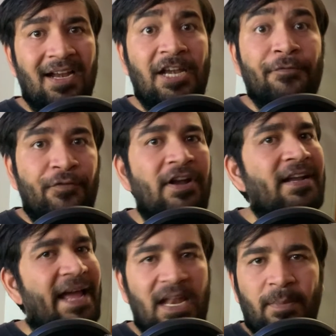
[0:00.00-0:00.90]
different
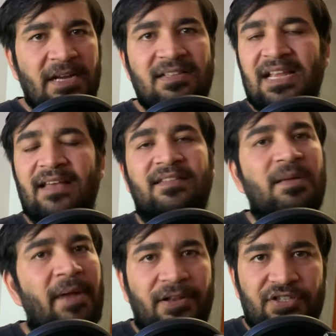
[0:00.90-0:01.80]
elements as i
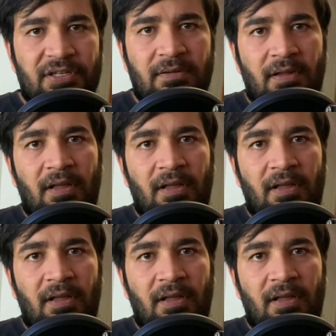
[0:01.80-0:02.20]
mentioned